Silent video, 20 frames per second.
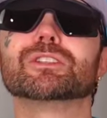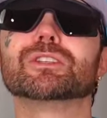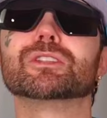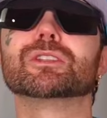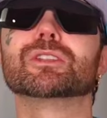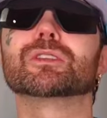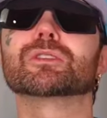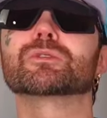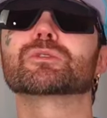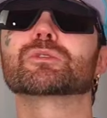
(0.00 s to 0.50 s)
to
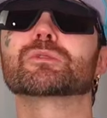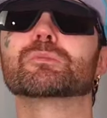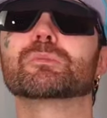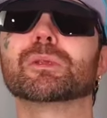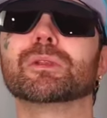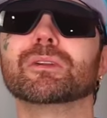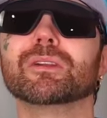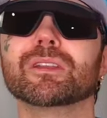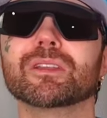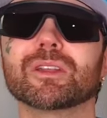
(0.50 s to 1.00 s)
the
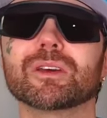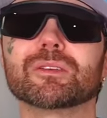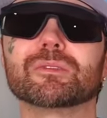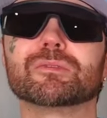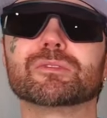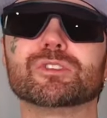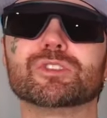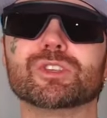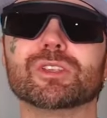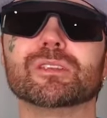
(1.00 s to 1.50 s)
Spirit
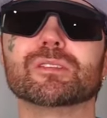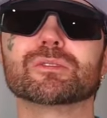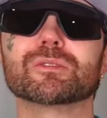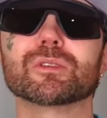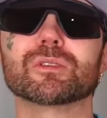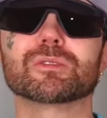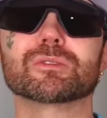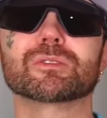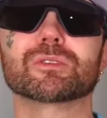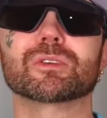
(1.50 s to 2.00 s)
of
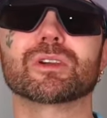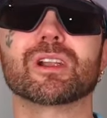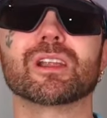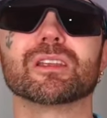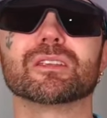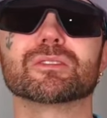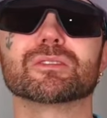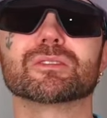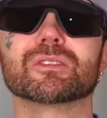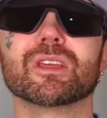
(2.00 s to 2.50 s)
Jesus
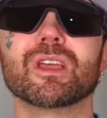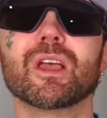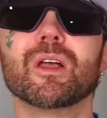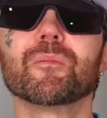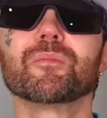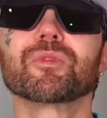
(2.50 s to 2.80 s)
Christ